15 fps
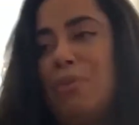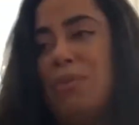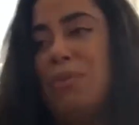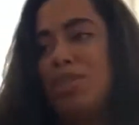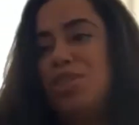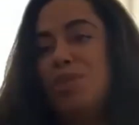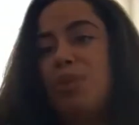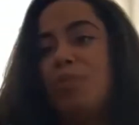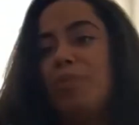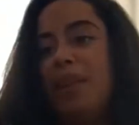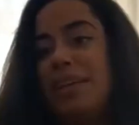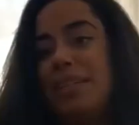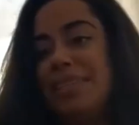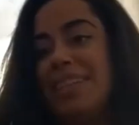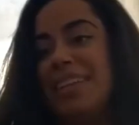we were
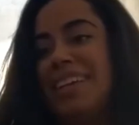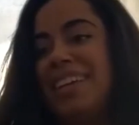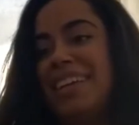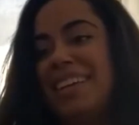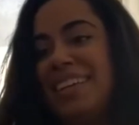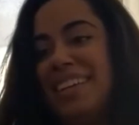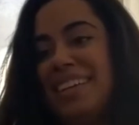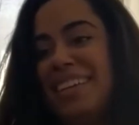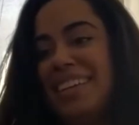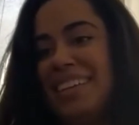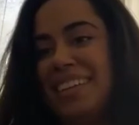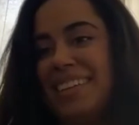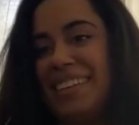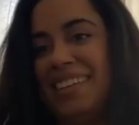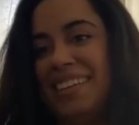super blessed.
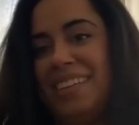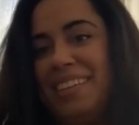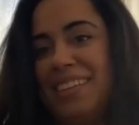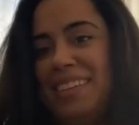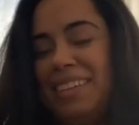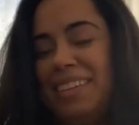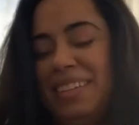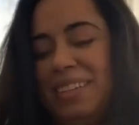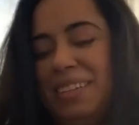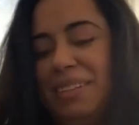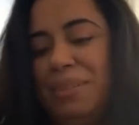So